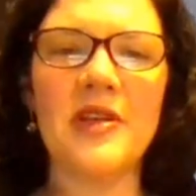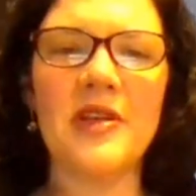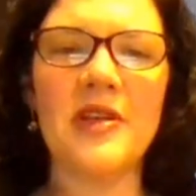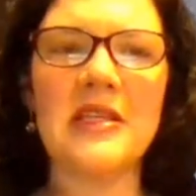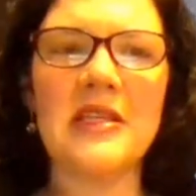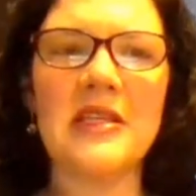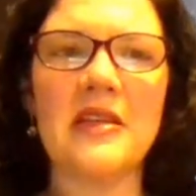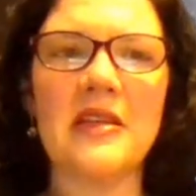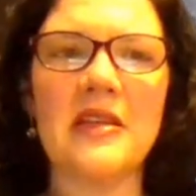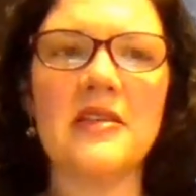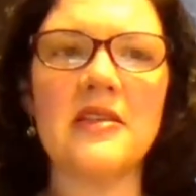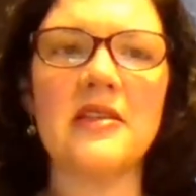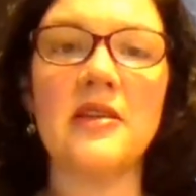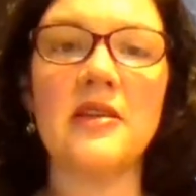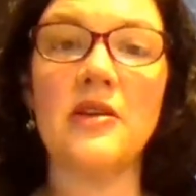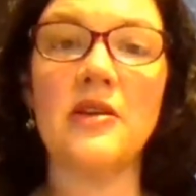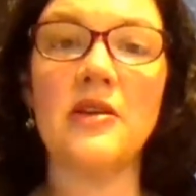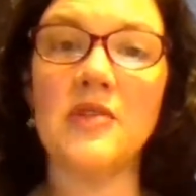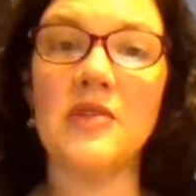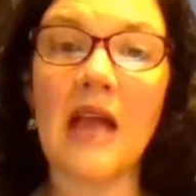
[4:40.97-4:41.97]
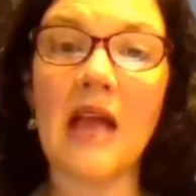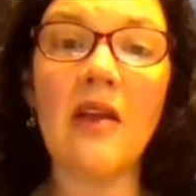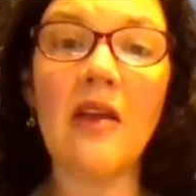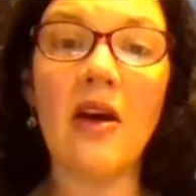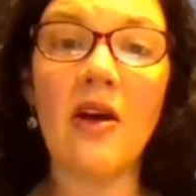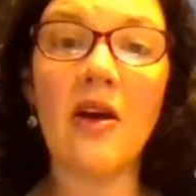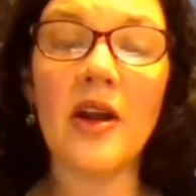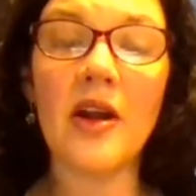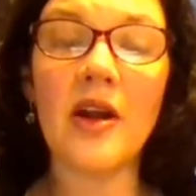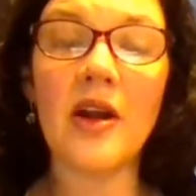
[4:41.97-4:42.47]
For instance, the
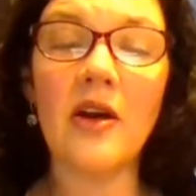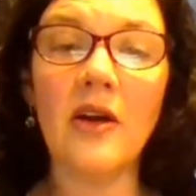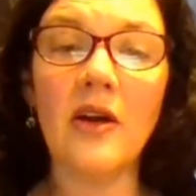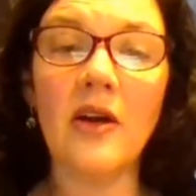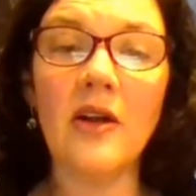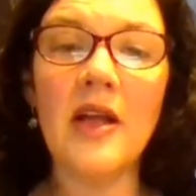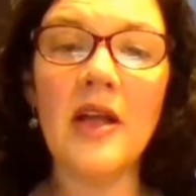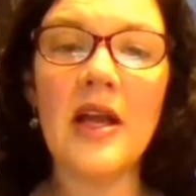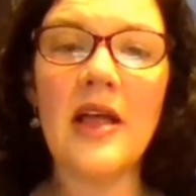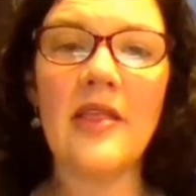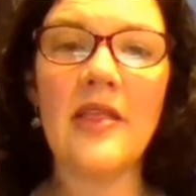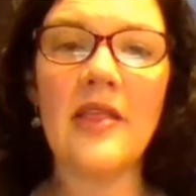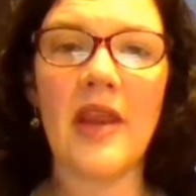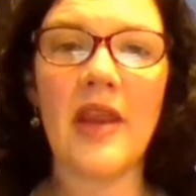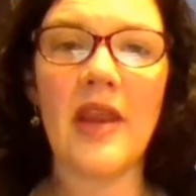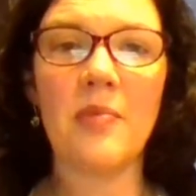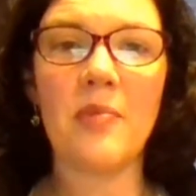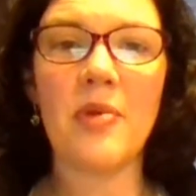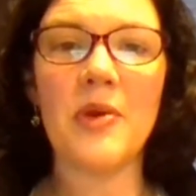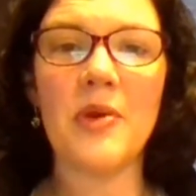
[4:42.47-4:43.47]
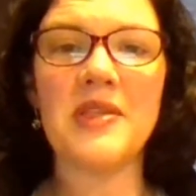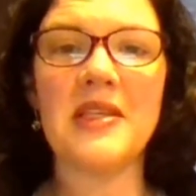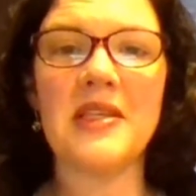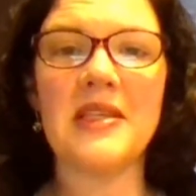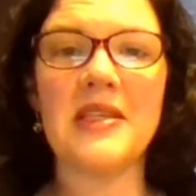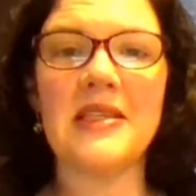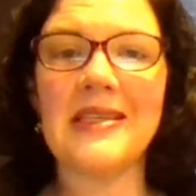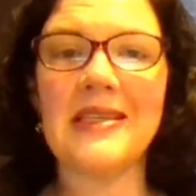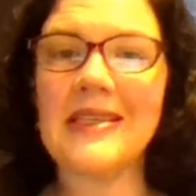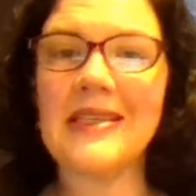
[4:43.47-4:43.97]
Newsella article that I
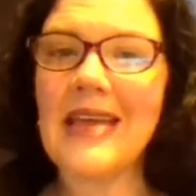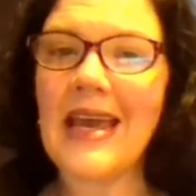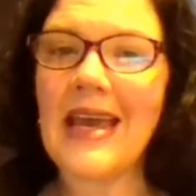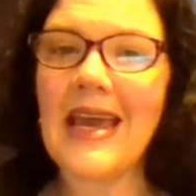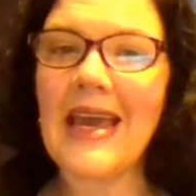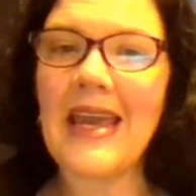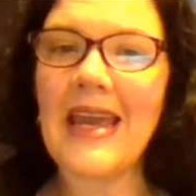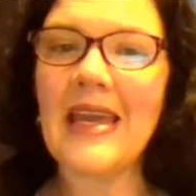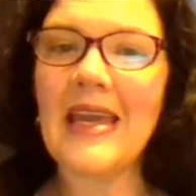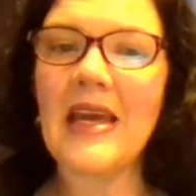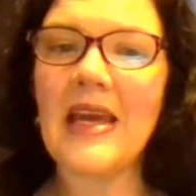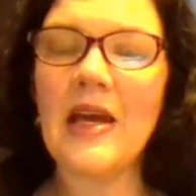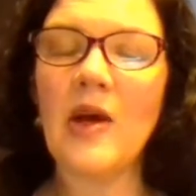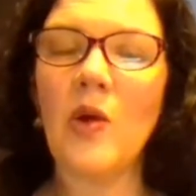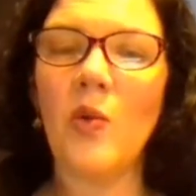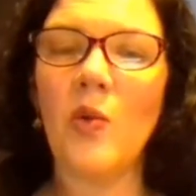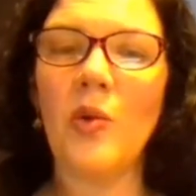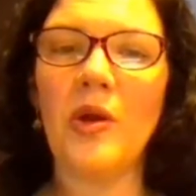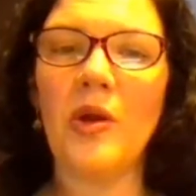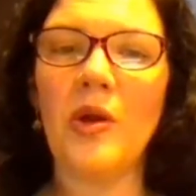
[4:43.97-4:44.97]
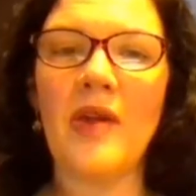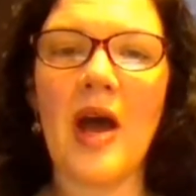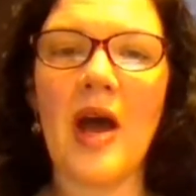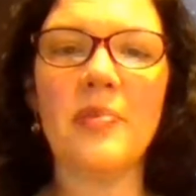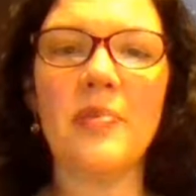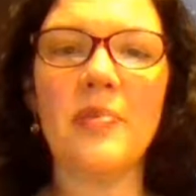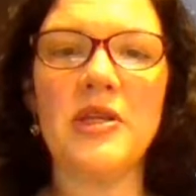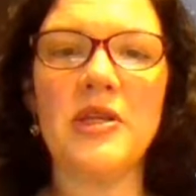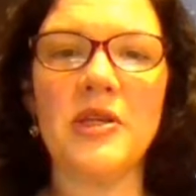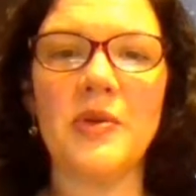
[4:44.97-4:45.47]
posted today will
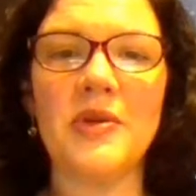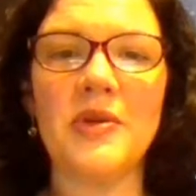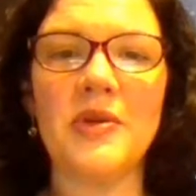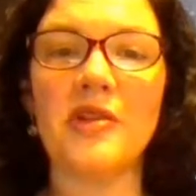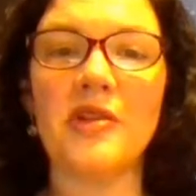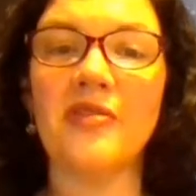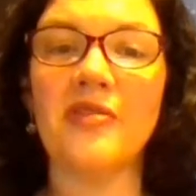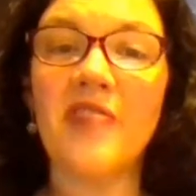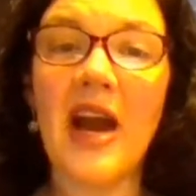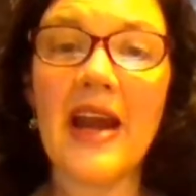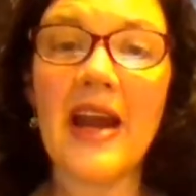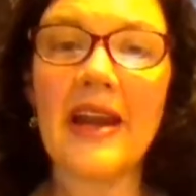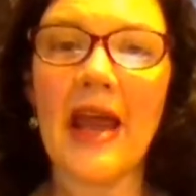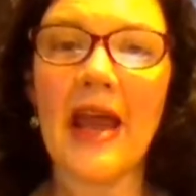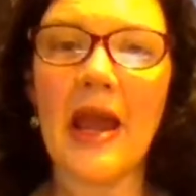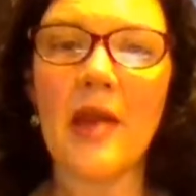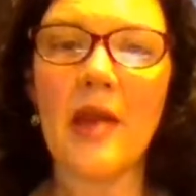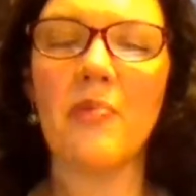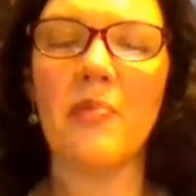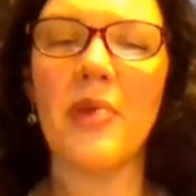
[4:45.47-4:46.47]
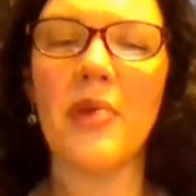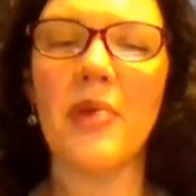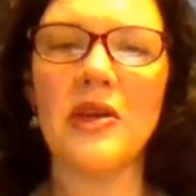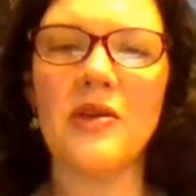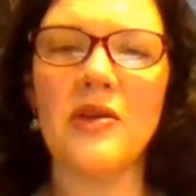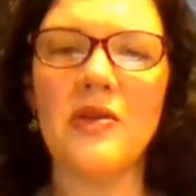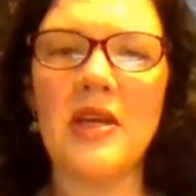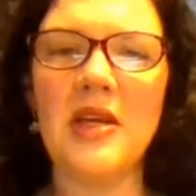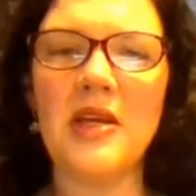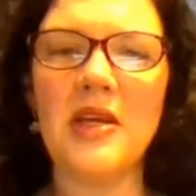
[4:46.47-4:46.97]
not be due until Friday, but
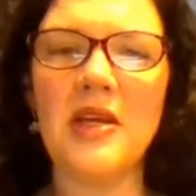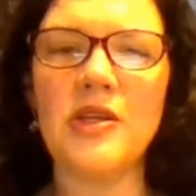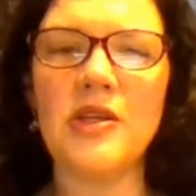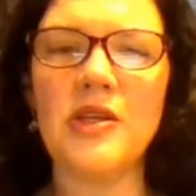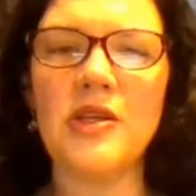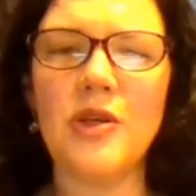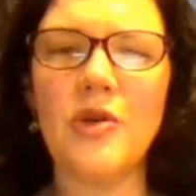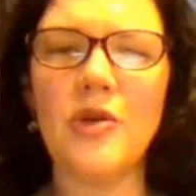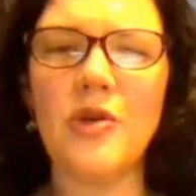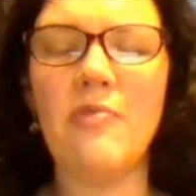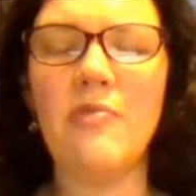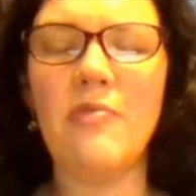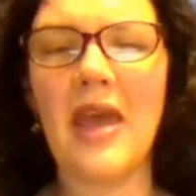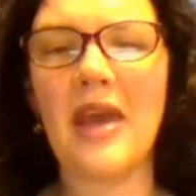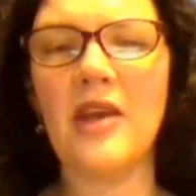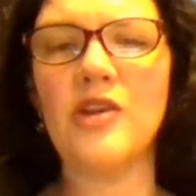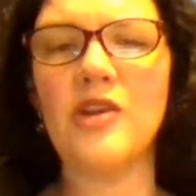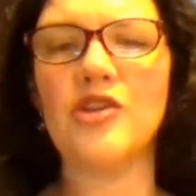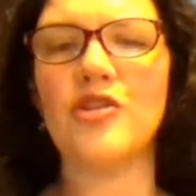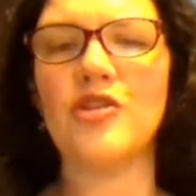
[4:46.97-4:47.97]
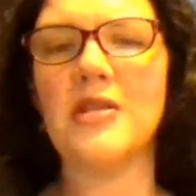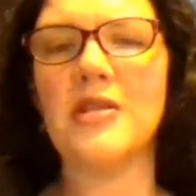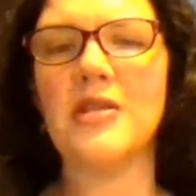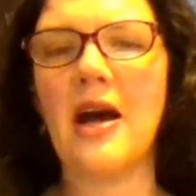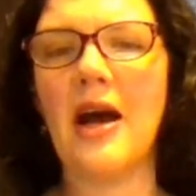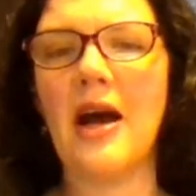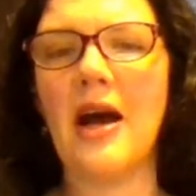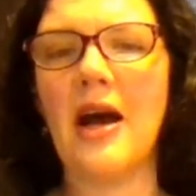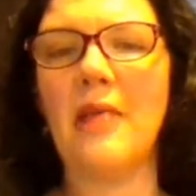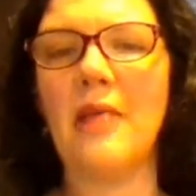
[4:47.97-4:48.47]
you need to manage your
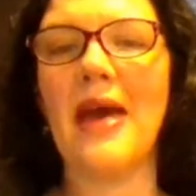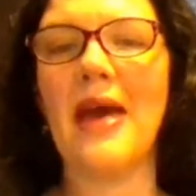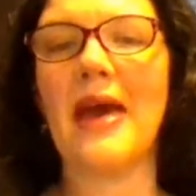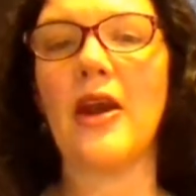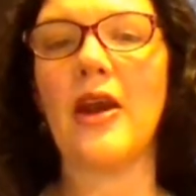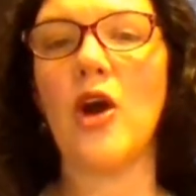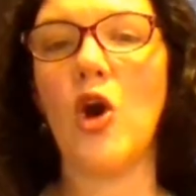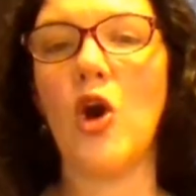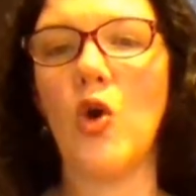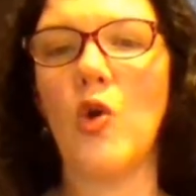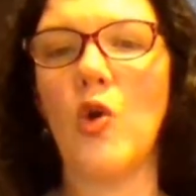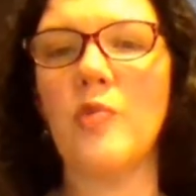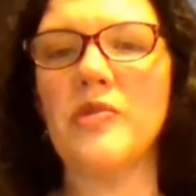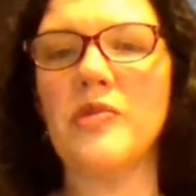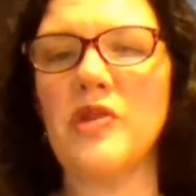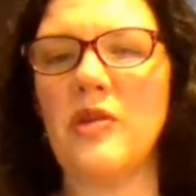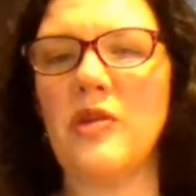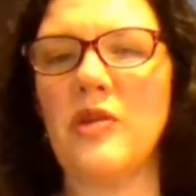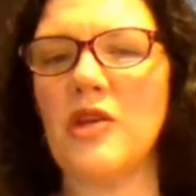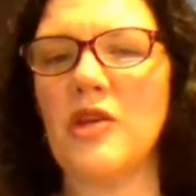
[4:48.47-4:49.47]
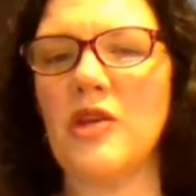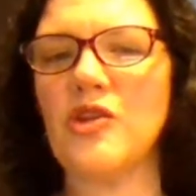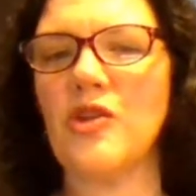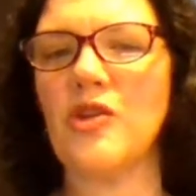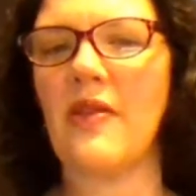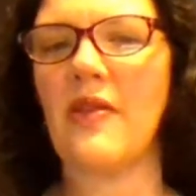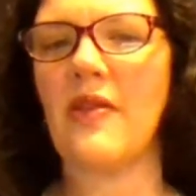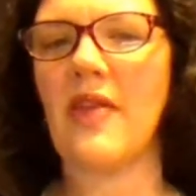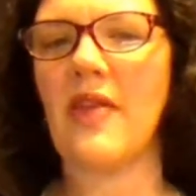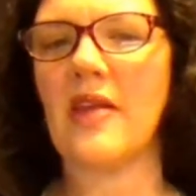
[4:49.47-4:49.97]
time at home so you make sure
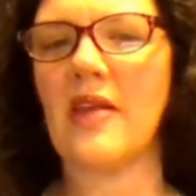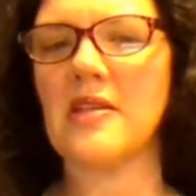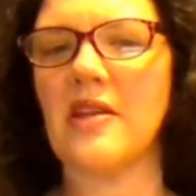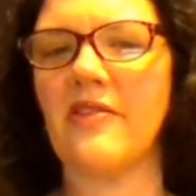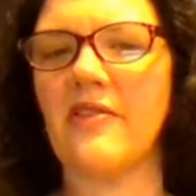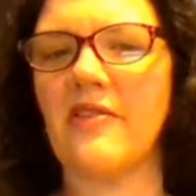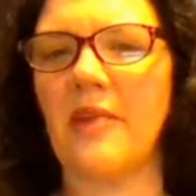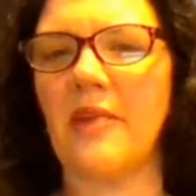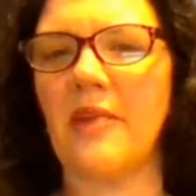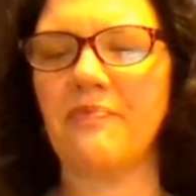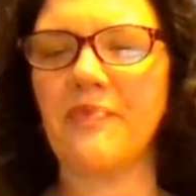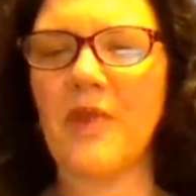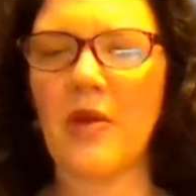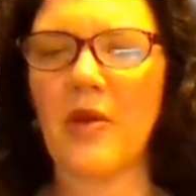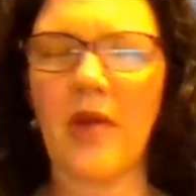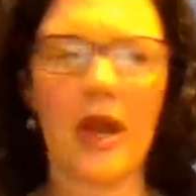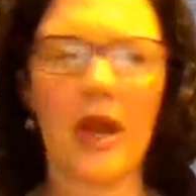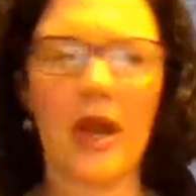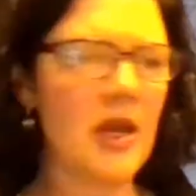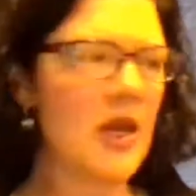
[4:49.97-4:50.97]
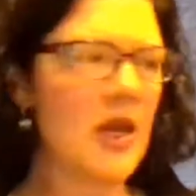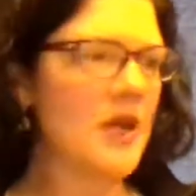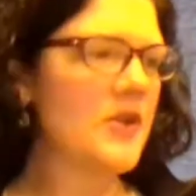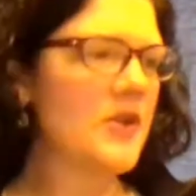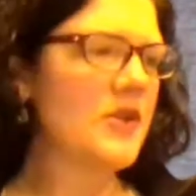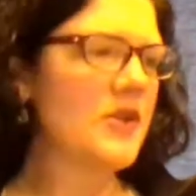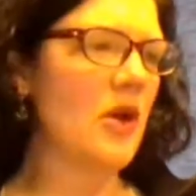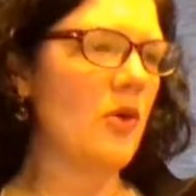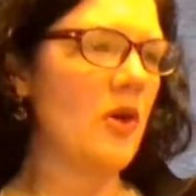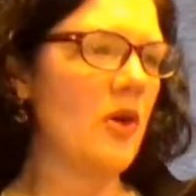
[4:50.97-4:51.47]
you get that stuff in. Okay,
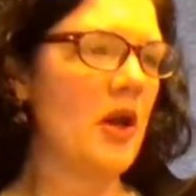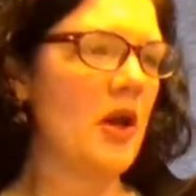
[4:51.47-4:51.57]
so